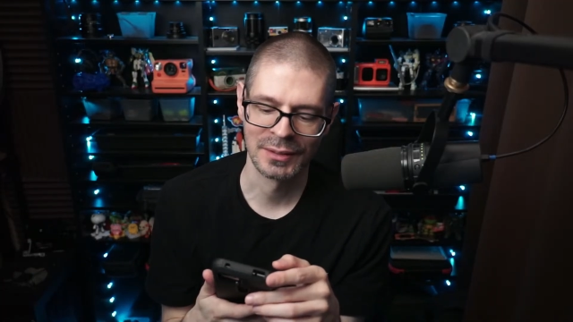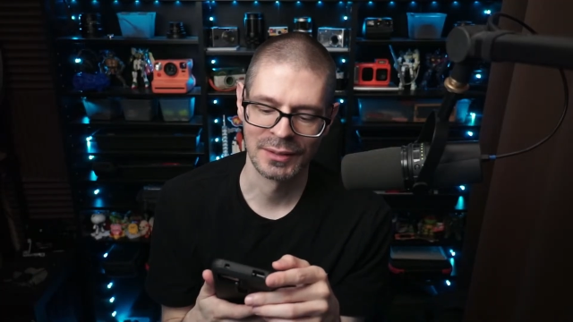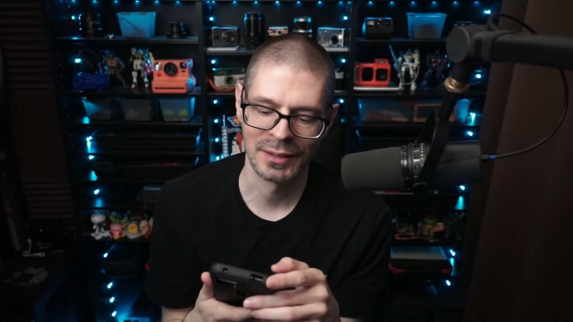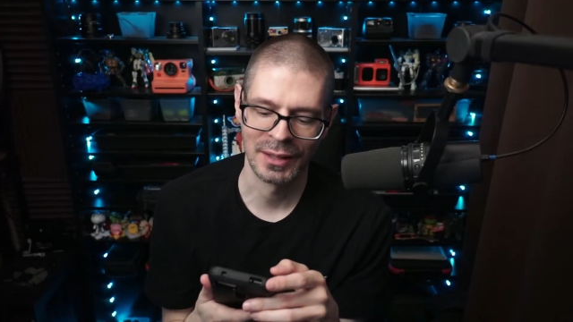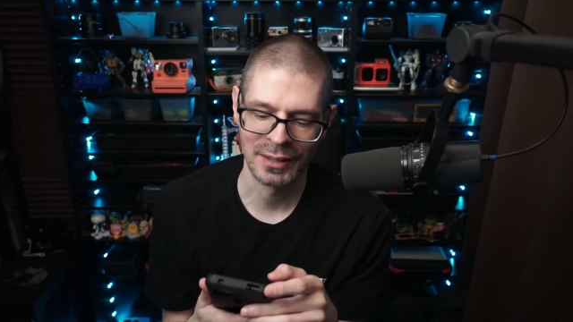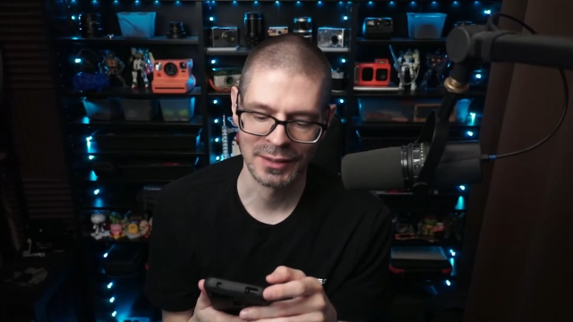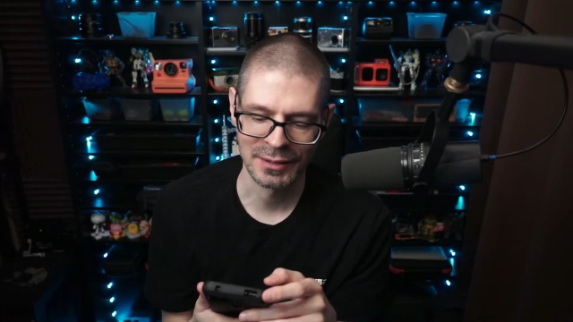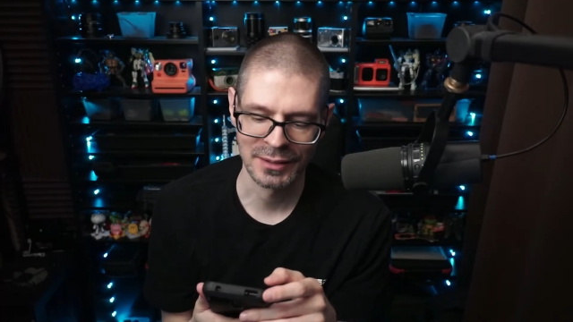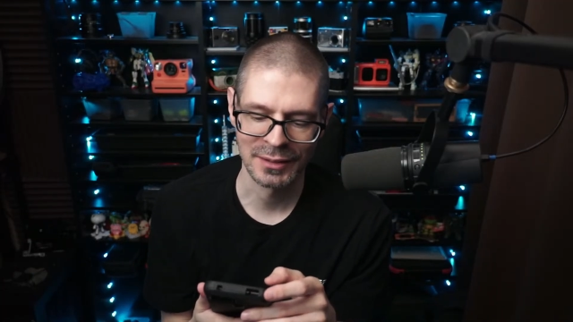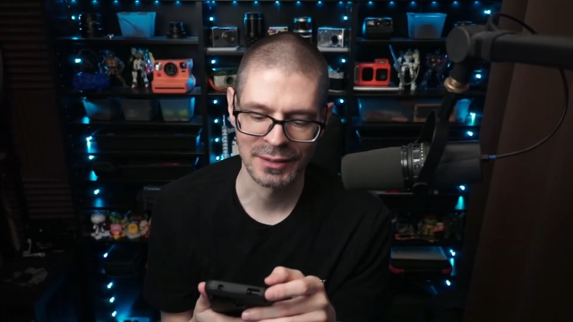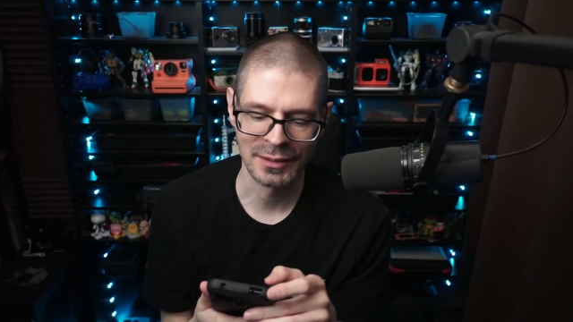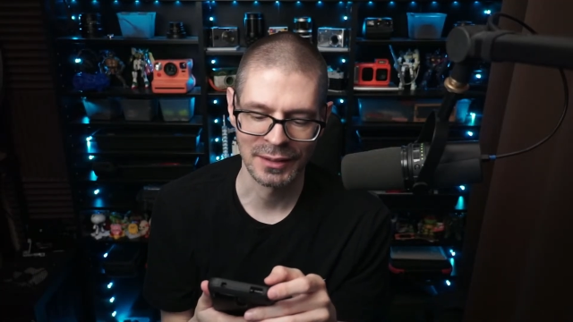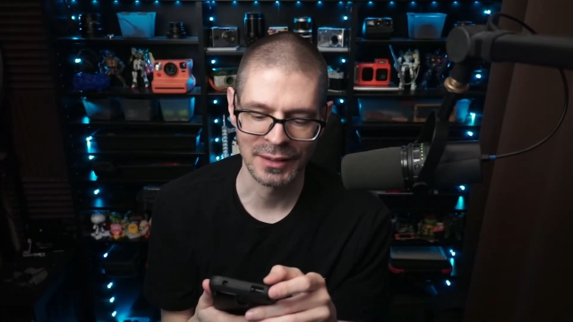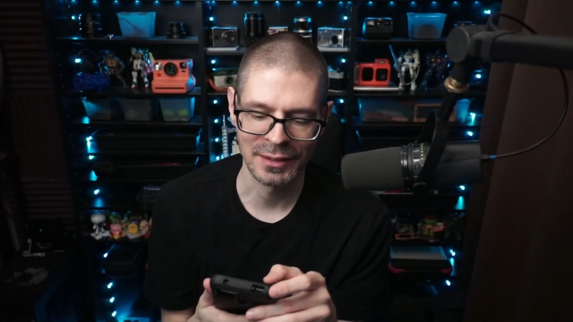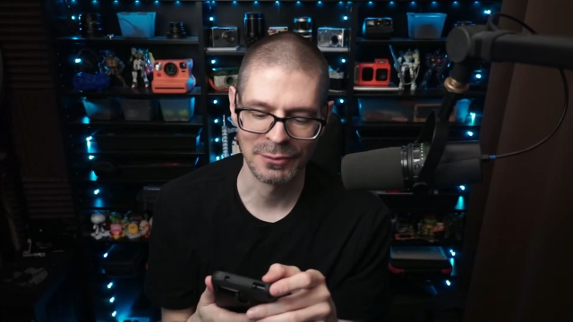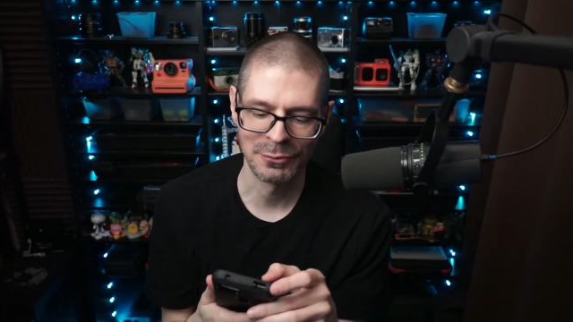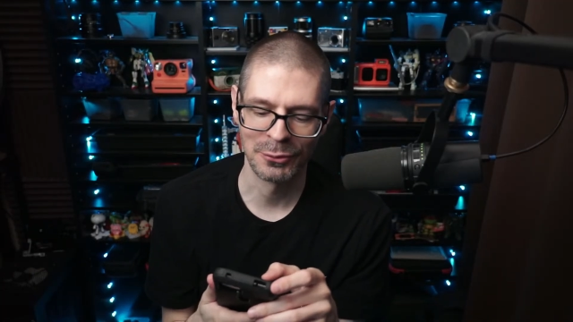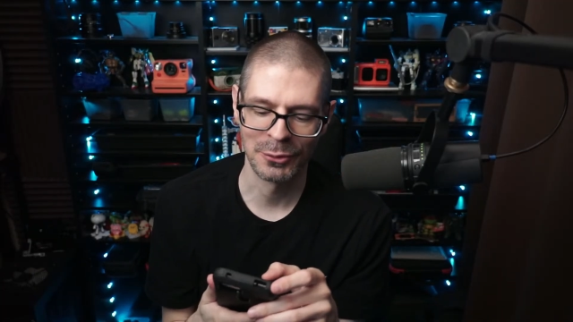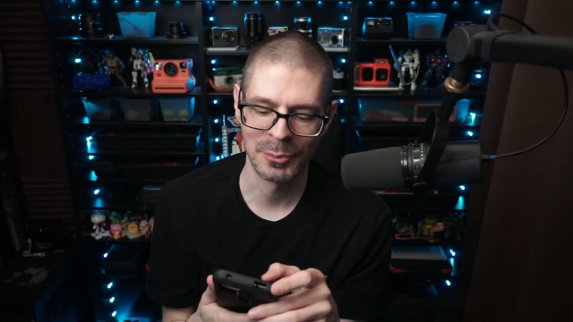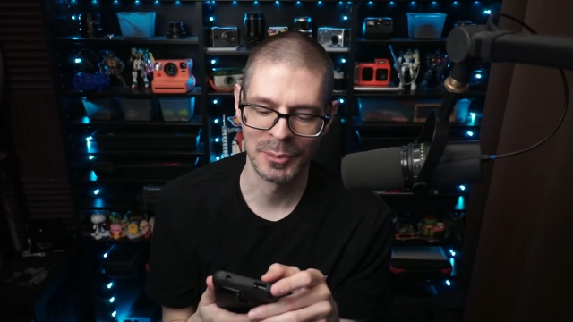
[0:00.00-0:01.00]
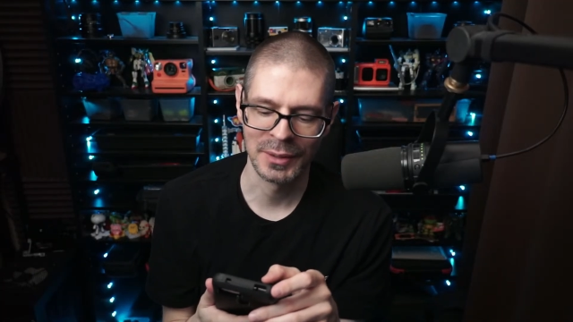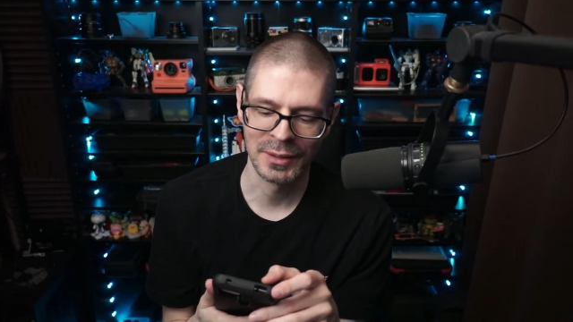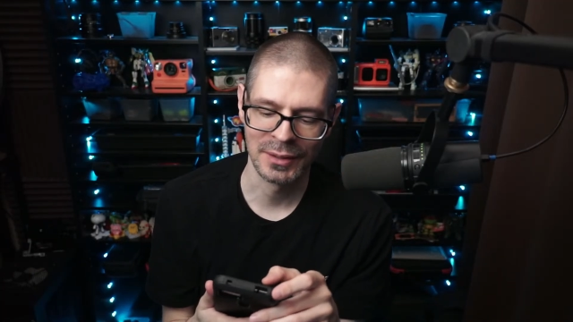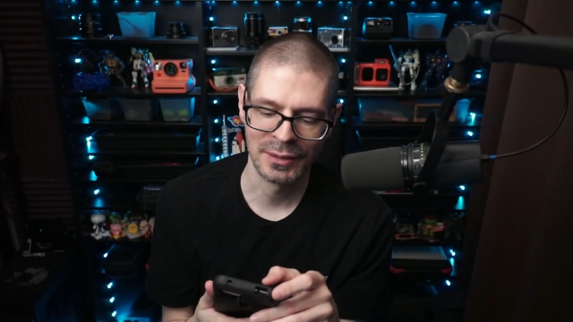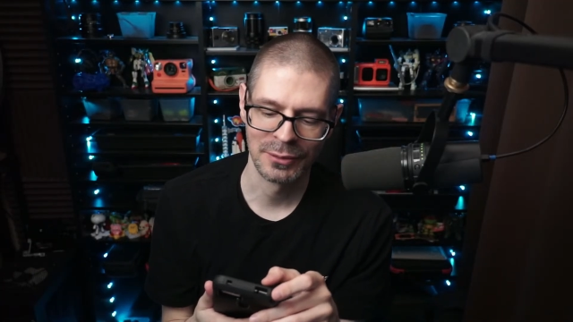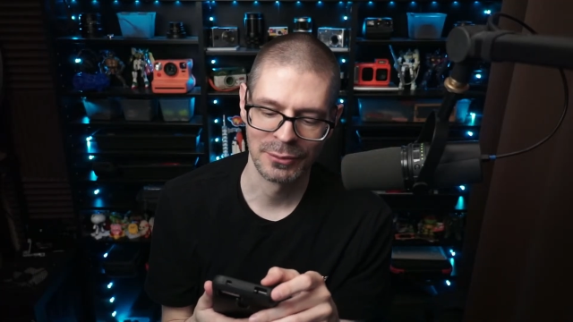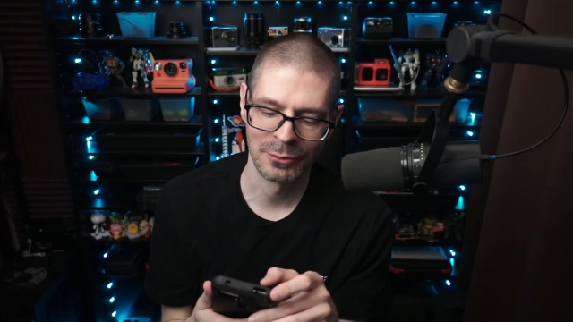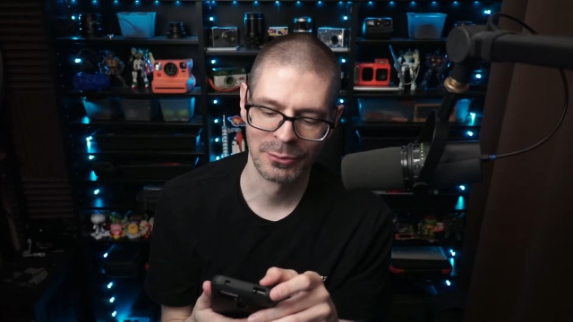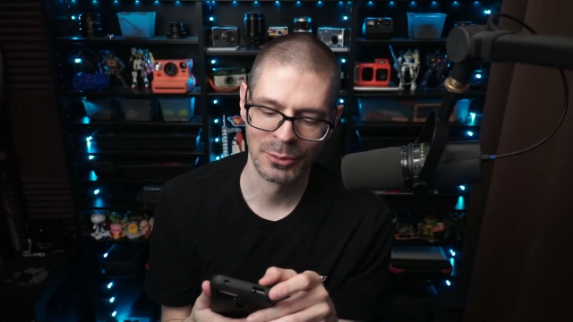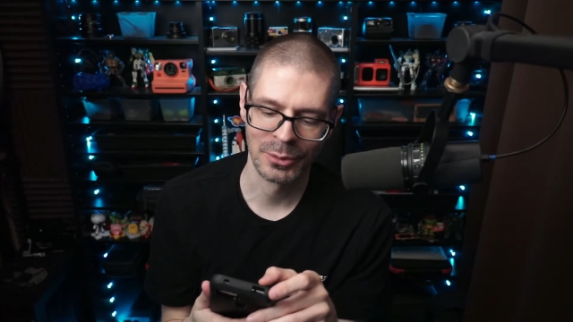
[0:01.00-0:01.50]
that's it for
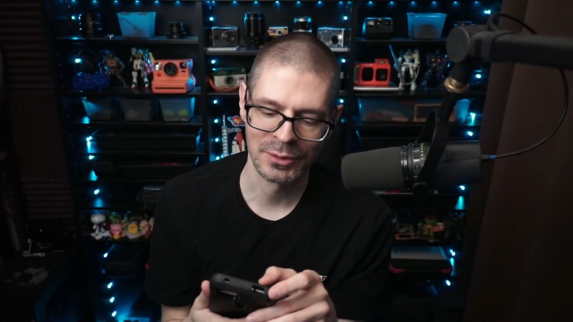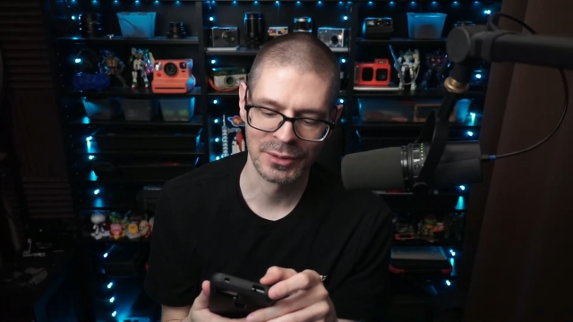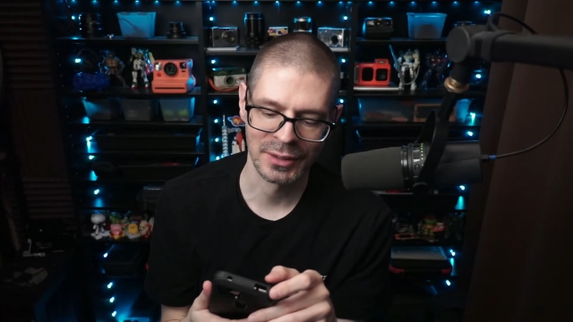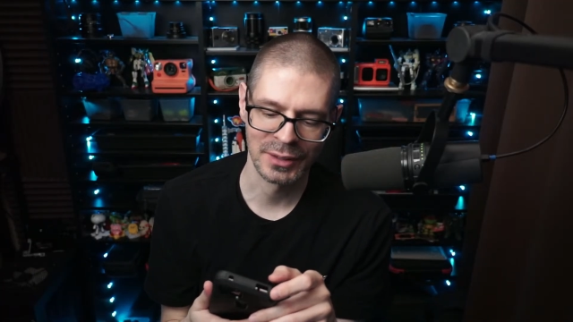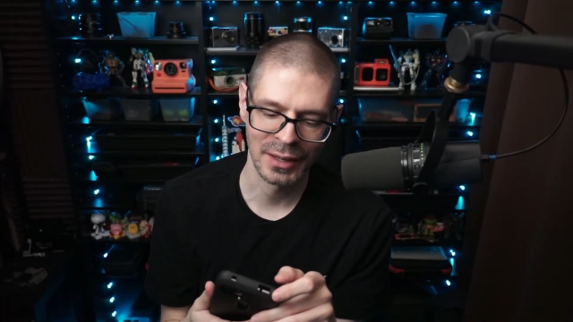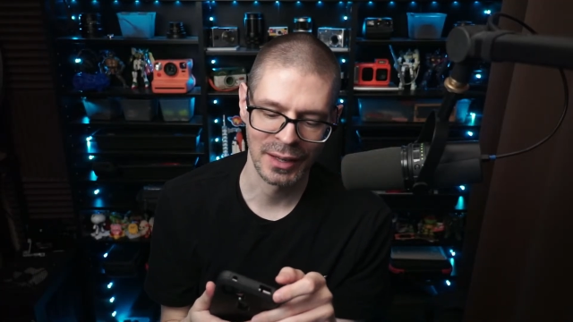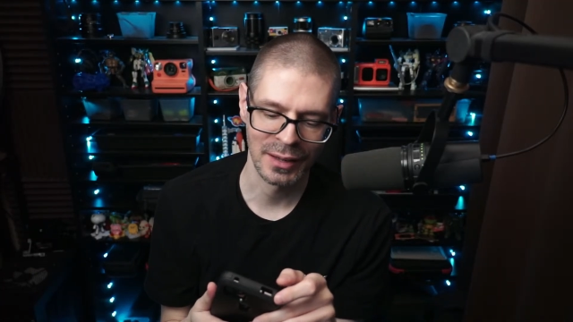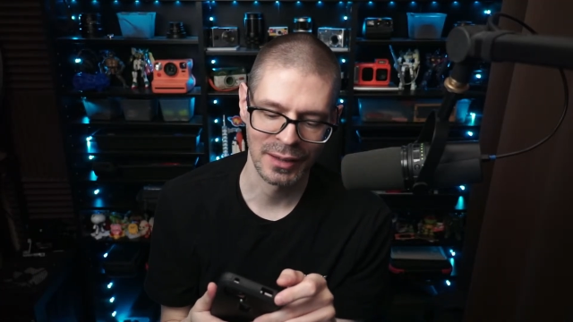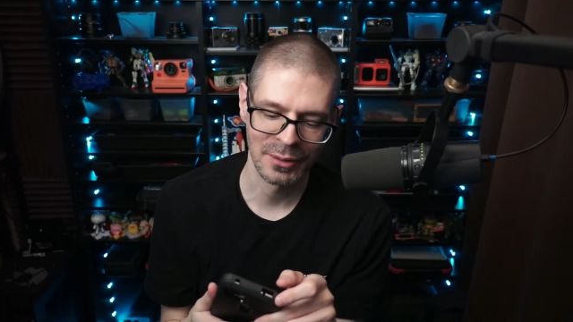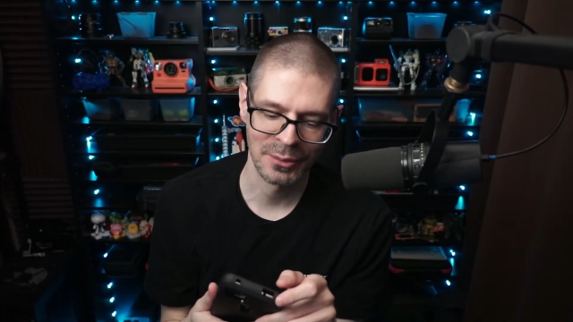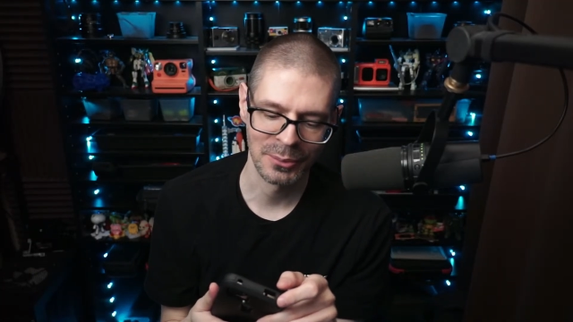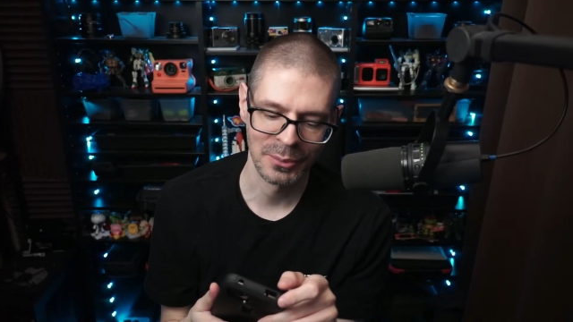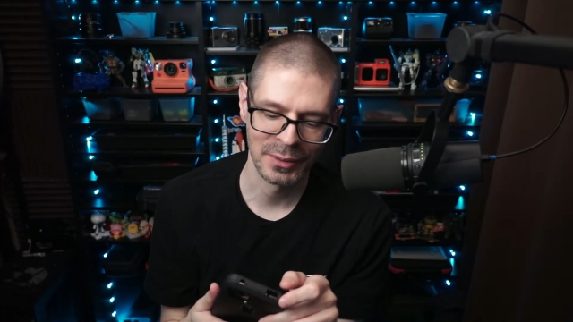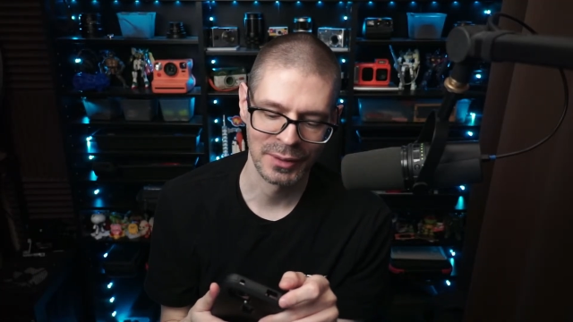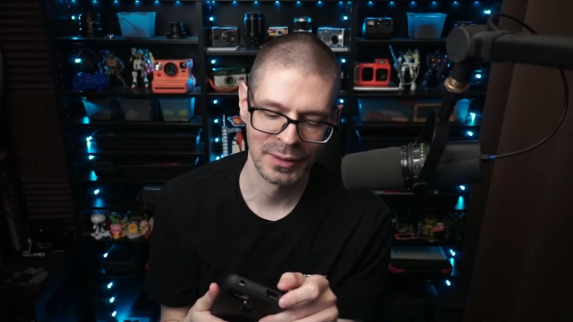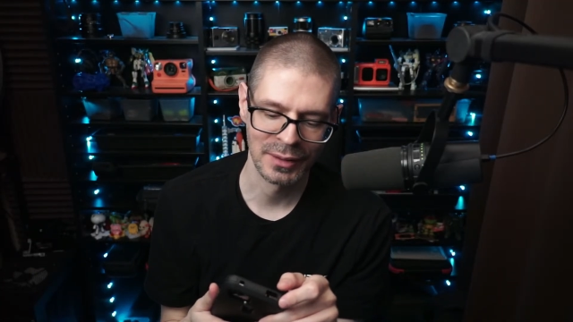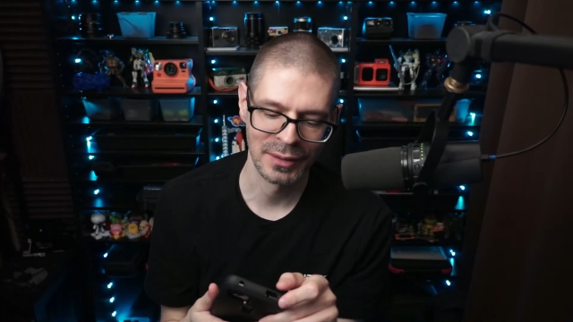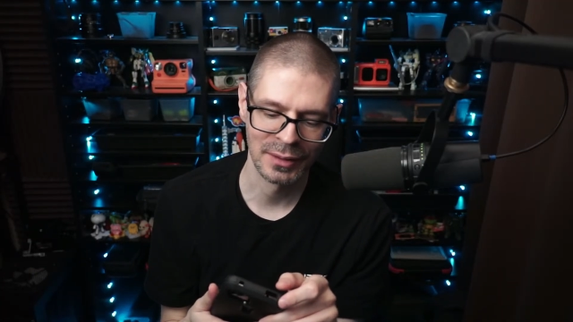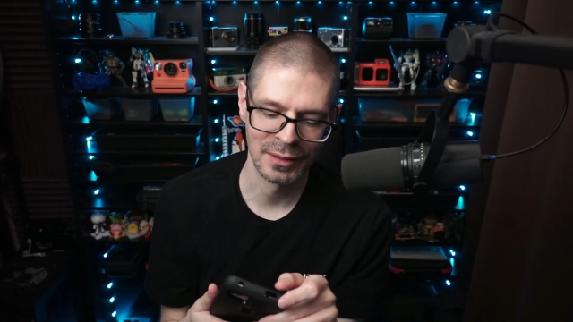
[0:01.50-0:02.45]
me for today with